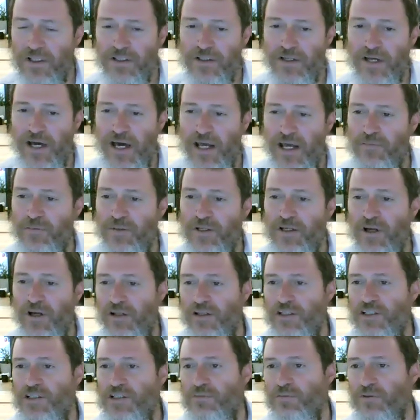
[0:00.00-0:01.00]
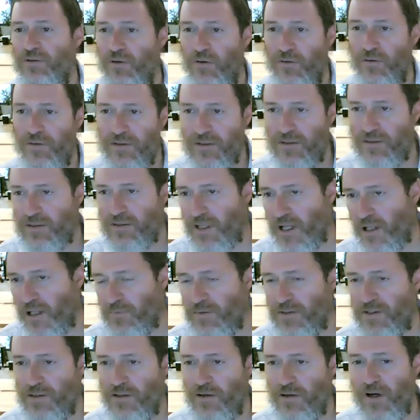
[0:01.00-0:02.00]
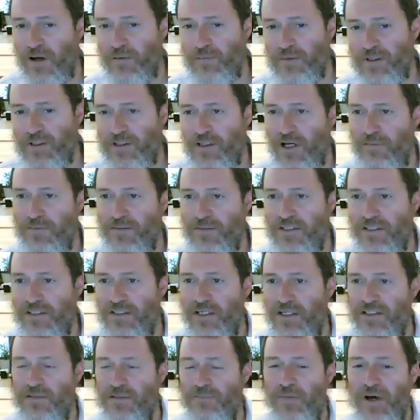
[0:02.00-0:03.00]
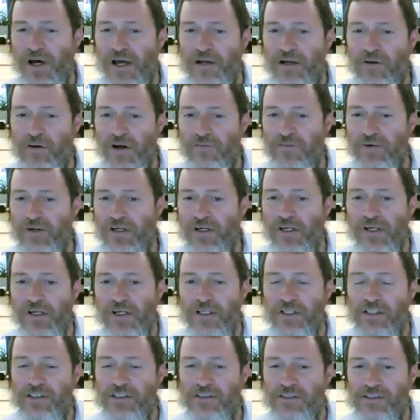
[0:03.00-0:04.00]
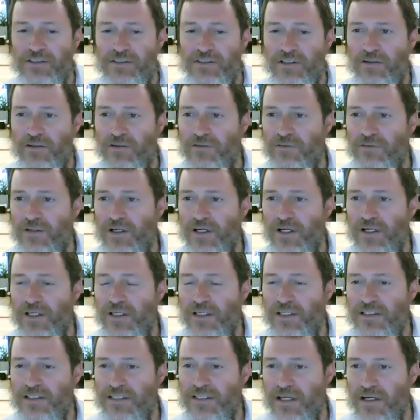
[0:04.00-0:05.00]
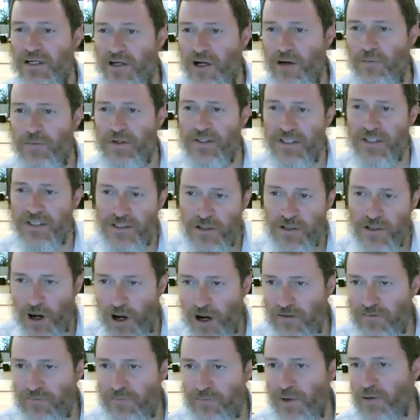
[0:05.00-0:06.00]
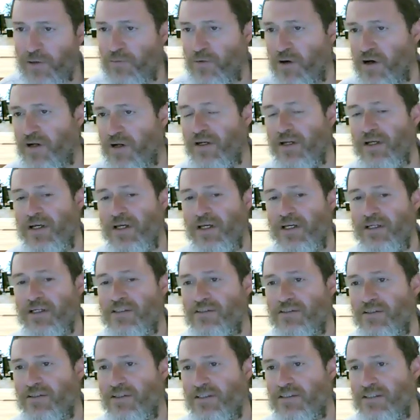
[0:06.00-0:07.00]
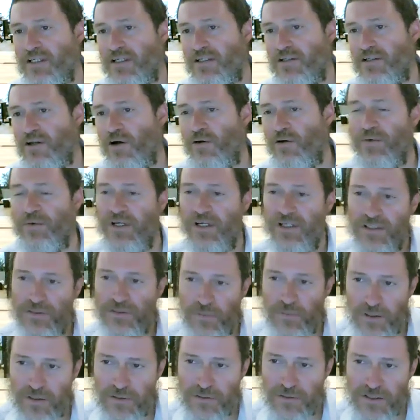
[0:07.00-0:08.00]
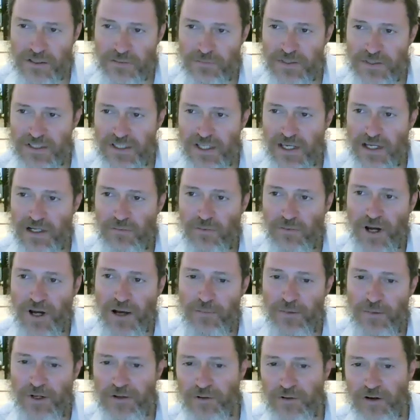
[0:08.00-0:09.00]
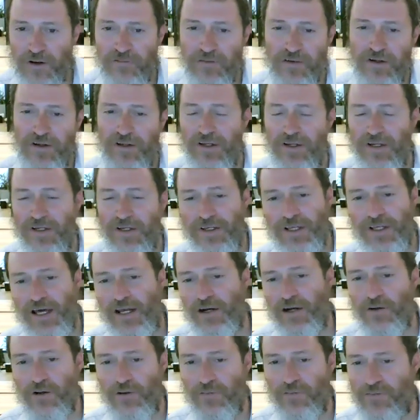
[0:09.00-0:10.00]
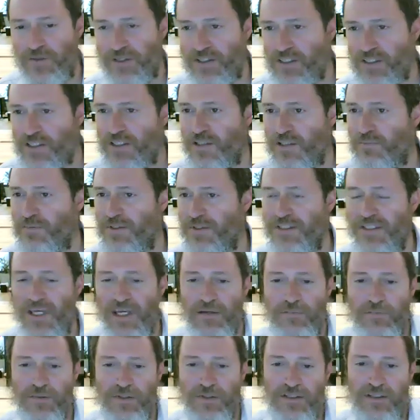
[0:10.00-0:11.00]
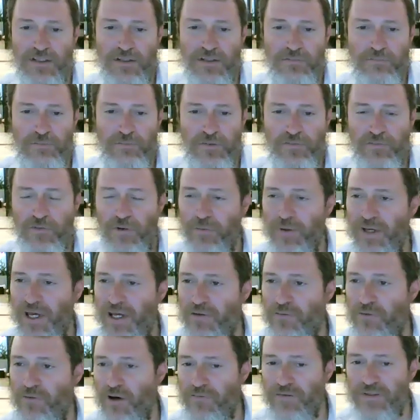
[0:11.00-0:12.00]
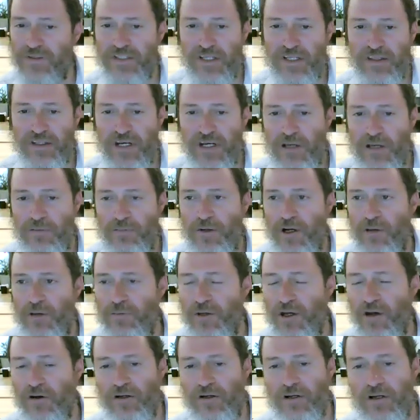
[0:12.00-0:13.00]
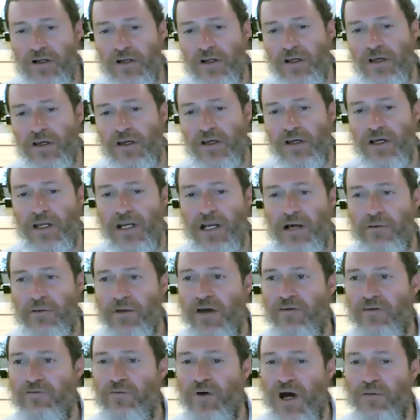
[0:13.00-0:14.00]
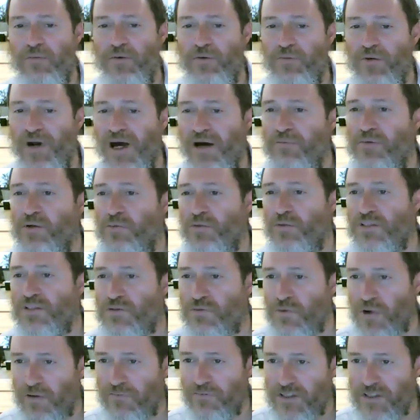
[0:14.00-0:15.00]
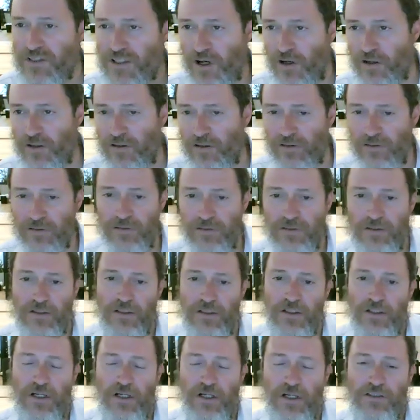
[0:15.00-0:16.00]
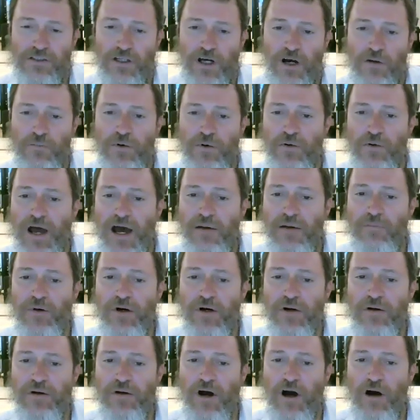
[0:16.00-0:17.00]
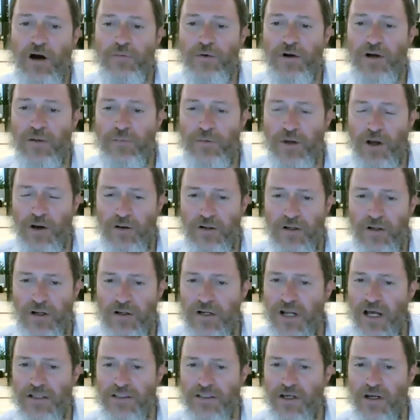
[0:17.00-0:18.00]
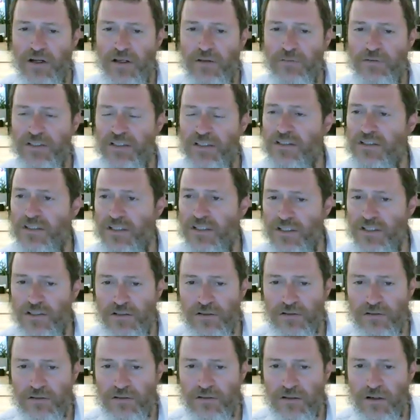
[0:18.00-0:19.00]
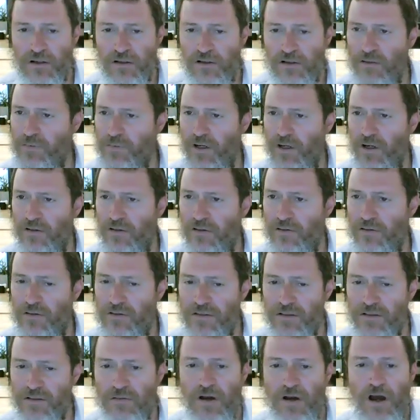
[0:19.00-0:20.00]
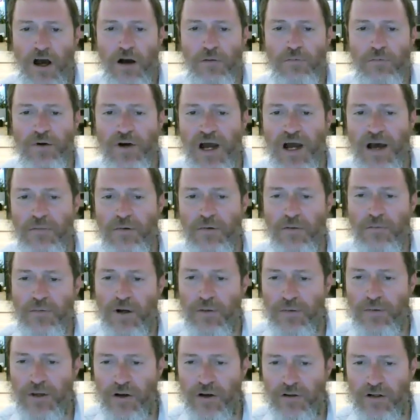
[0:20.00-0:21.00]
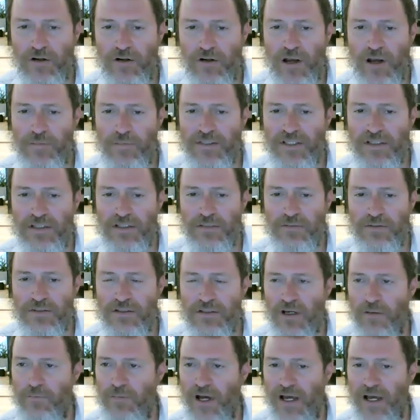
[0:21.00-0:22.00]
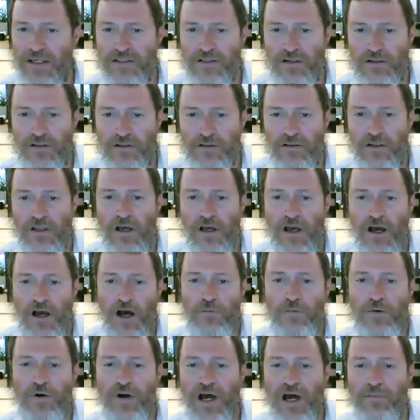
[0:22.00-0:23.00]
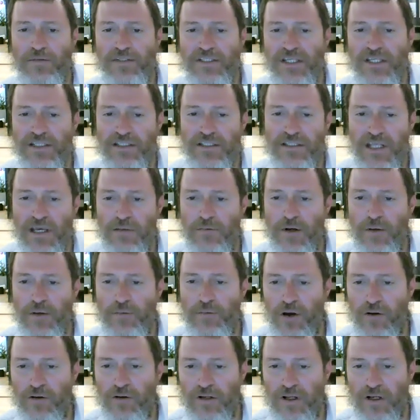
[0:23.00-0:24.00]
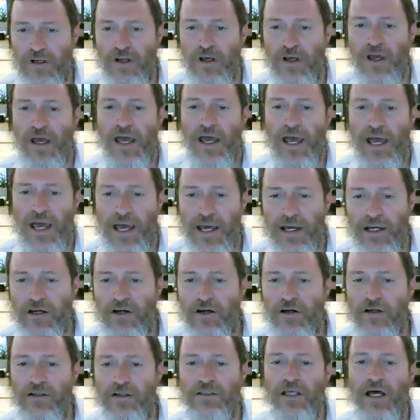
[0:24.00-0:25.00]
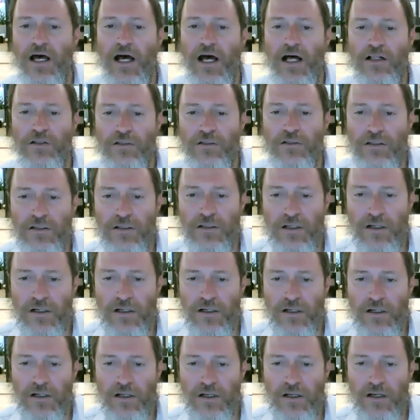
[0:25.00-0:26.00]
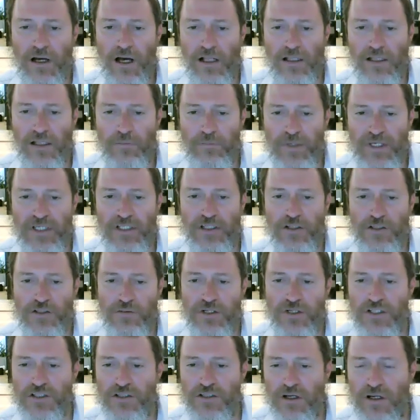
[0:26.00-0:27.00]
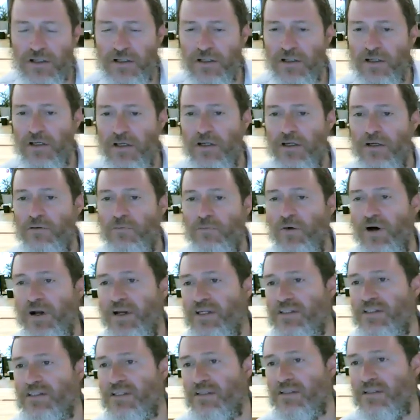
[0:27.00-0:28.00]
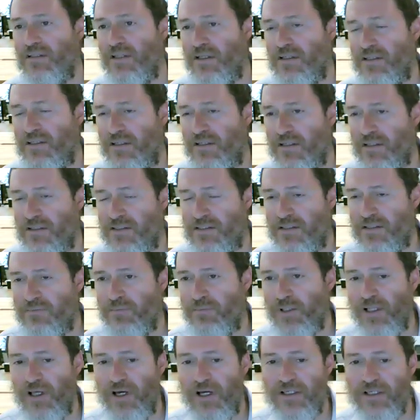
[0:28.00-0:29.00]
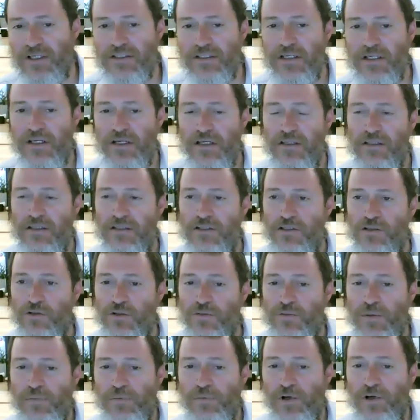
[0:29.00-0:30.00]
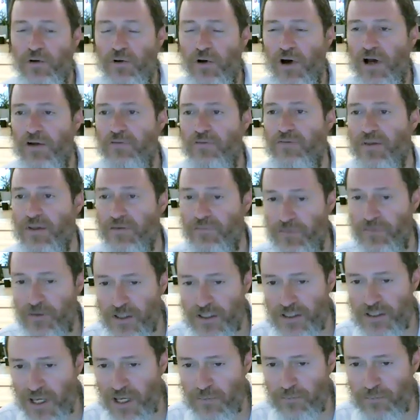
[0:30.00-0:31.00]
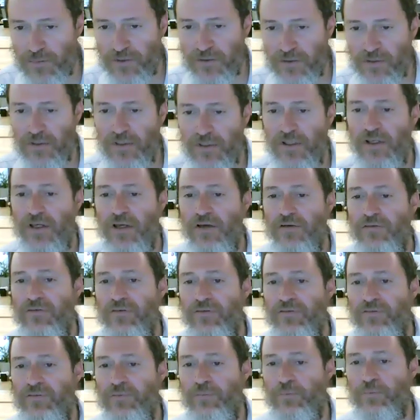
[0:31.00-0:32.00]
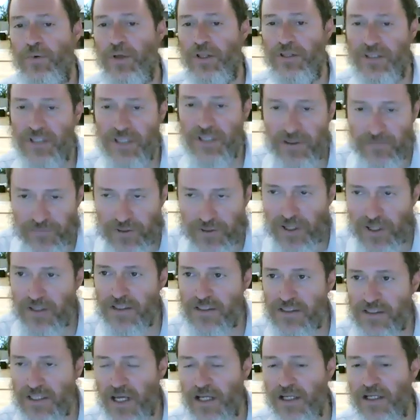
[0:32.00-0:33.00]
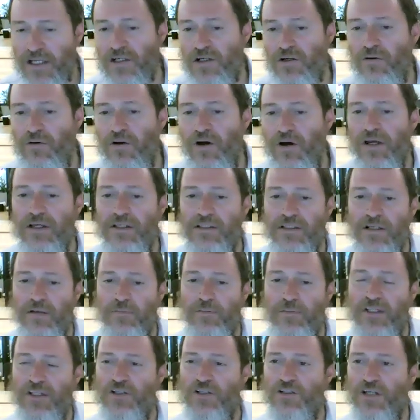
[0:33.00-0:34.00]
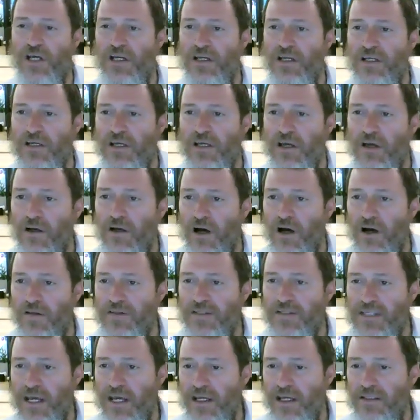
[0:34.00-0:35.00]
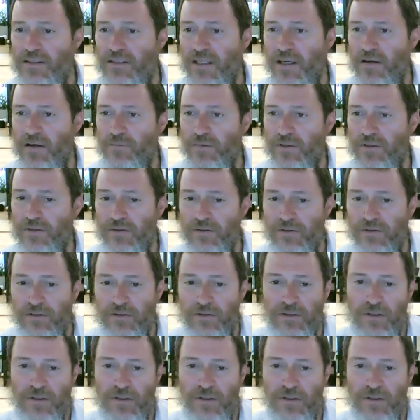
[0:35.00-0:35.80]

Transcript: You had to be knowledgeable in all the Talmud to know how many times it says Abai and Rava. So he said a number. He says, "You're off by one." So he said, "No, because one is a mistake, Rab and Rava." I don't know if this is the mistake, but before we had Rava said the name of Rabbi Yochanan, and now we have Rabba. Rabba was Rava's uncle. So Amr Rabba, Amr Rabbi Yochanan. Oh, not sorry, he was his teacher. Could be uncle also. Amr Rabba, Amr Rabbi Yochanan. Rabba says he was Abai's uncle. Amr Rabba says the name of Rabbi Yochanan. Echad al Amigdash Rishon. One is to symbolize the Jewish people cried for the first temple. Tifke, the second crying, is al Migdasheni on the second temple.